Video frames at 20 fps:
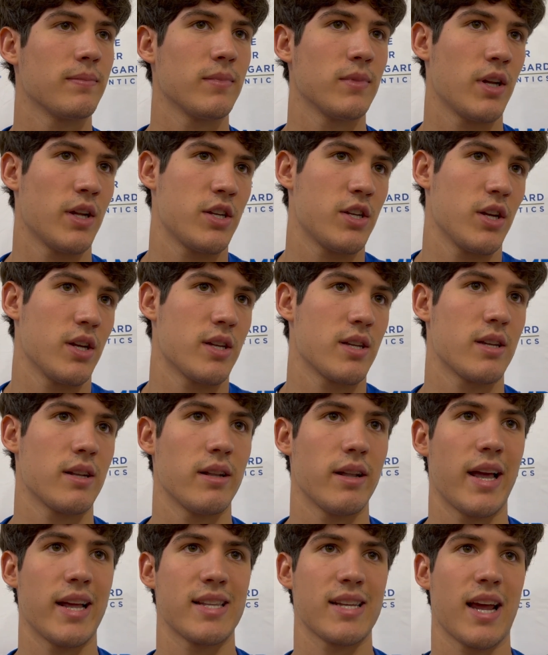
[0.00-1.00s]
It's just,
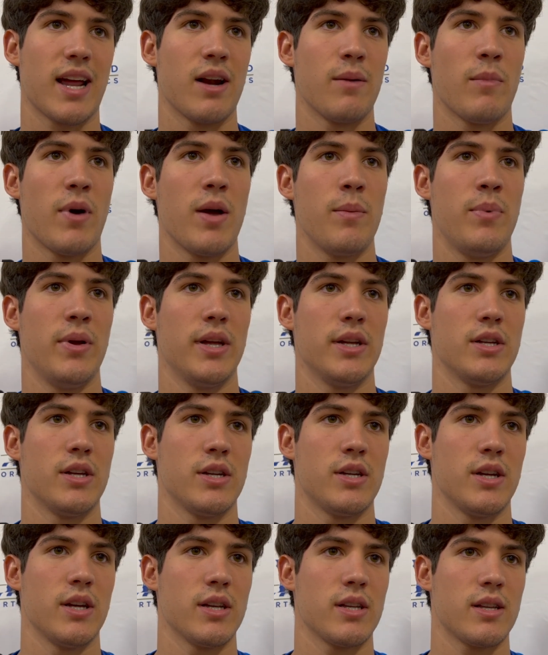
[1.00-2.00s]
that's kind of my pitch.
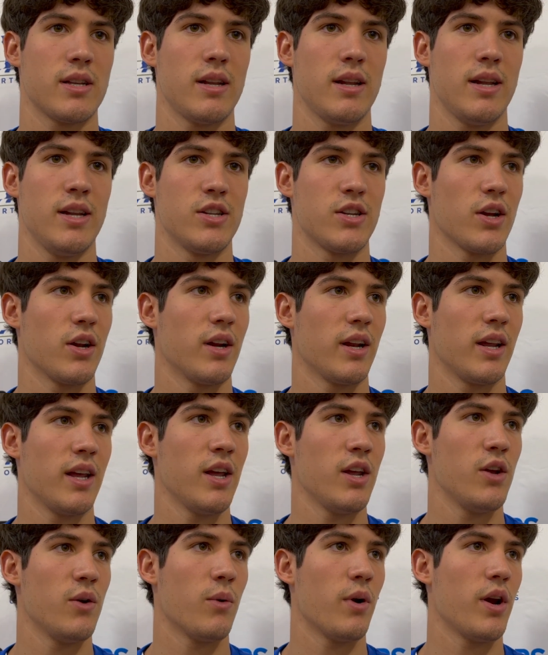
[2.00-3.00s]
It's just, he's going to
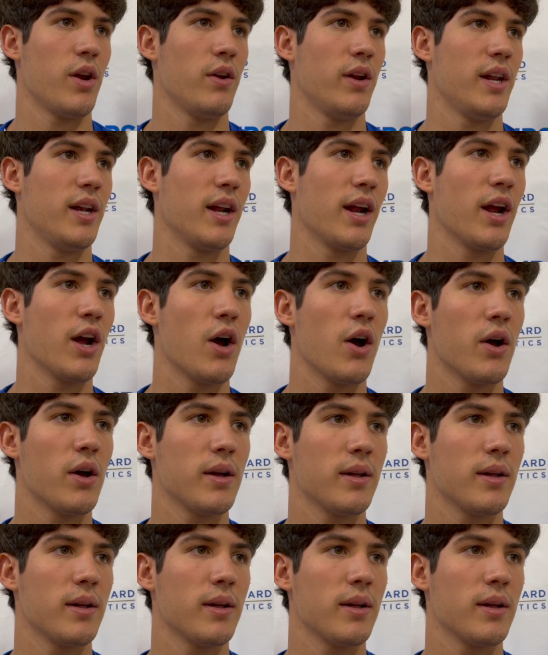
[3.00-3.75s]
get you where you need to go.